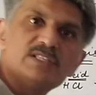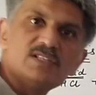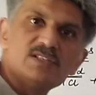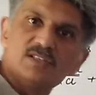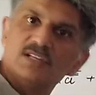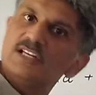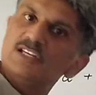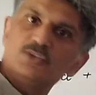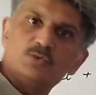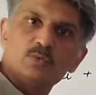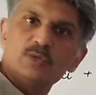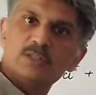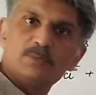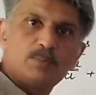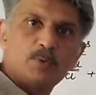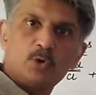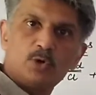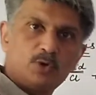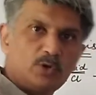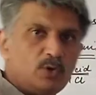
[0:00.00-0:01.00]
is rich with
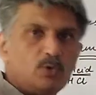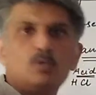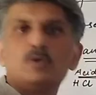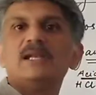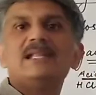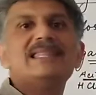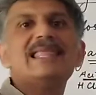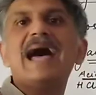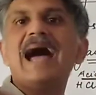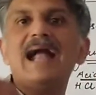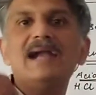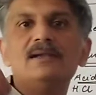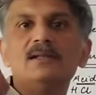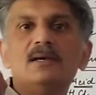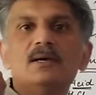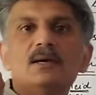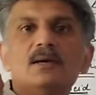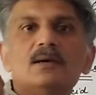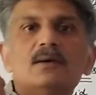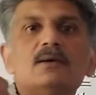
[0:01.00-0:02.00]
proton, only that
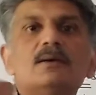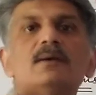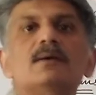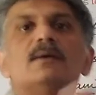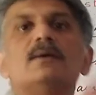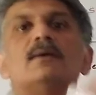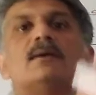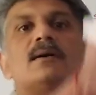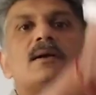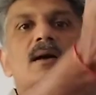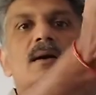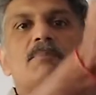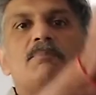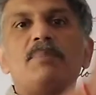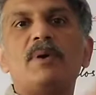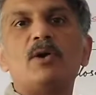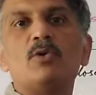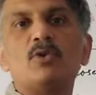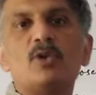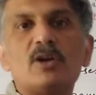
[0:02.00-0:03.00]

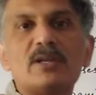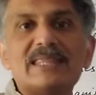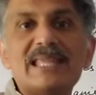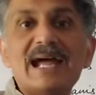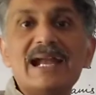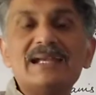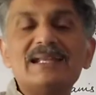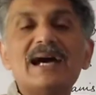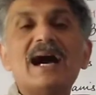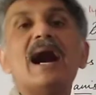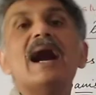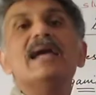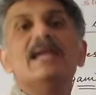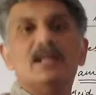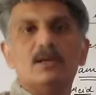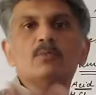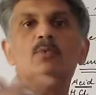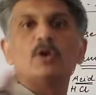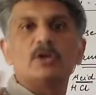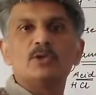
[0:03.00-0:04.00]
compound or that
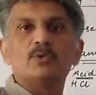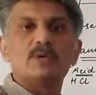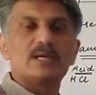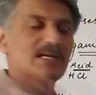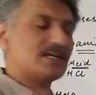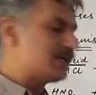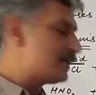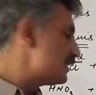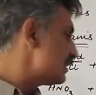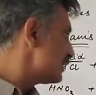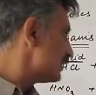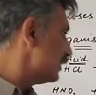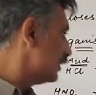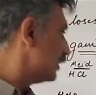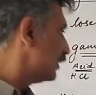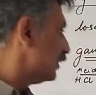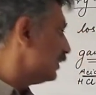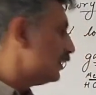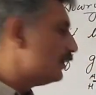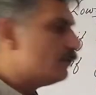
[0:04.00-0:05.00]
ion, what you can
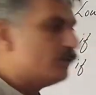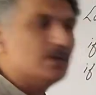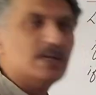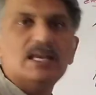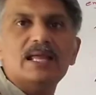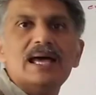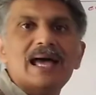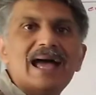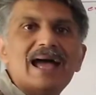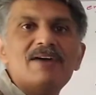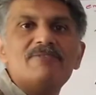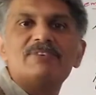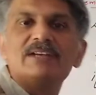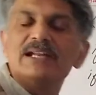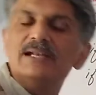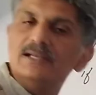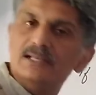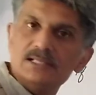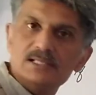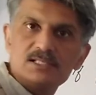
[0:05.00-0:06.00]
consider, will have
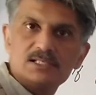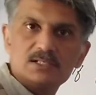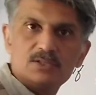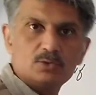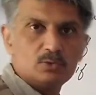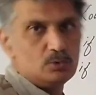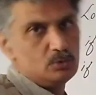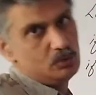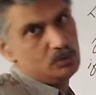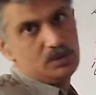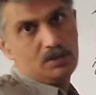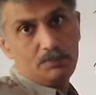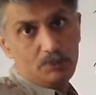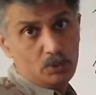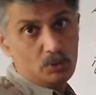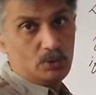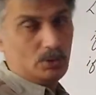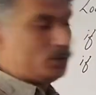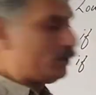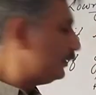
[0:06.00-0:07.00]
tendency to lose a
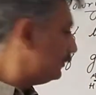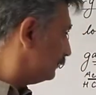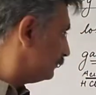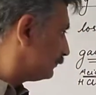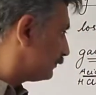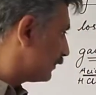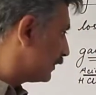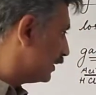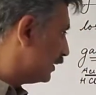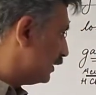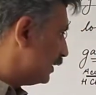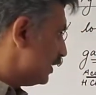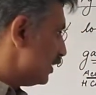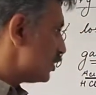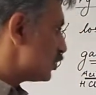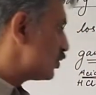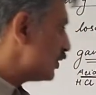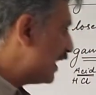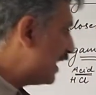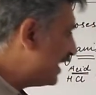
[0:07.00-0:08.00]
proton.
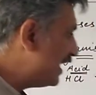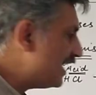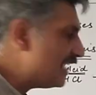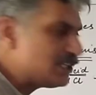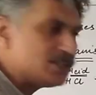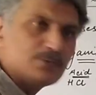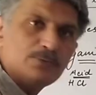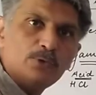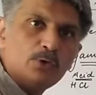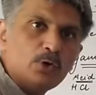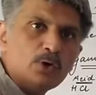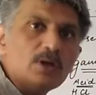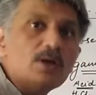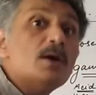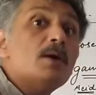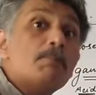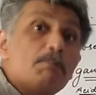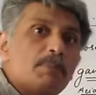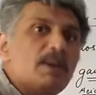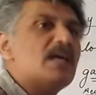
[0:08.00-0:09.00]
So
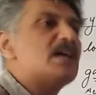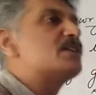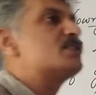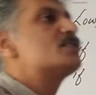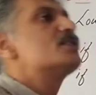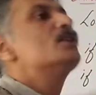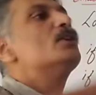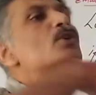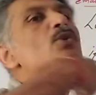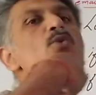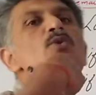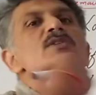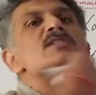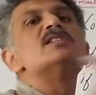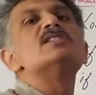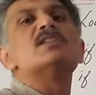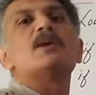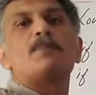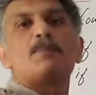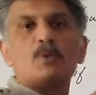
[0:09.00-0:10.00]
NH4 plus
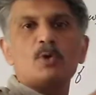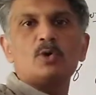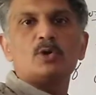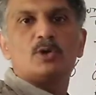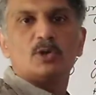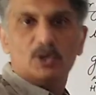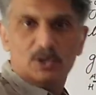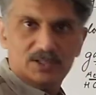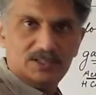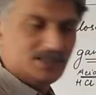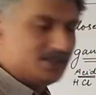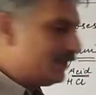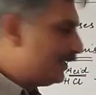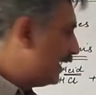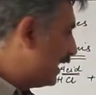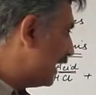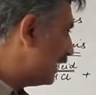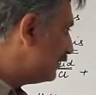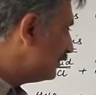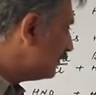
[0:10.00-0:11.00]
loses a proton,
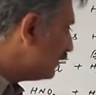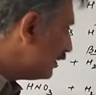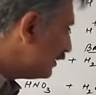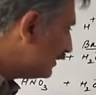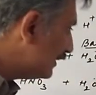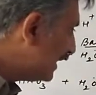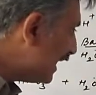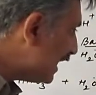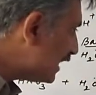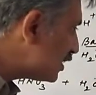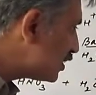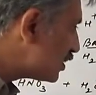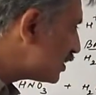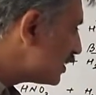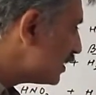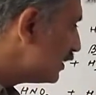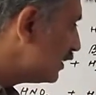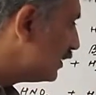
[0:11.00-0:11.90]
and that's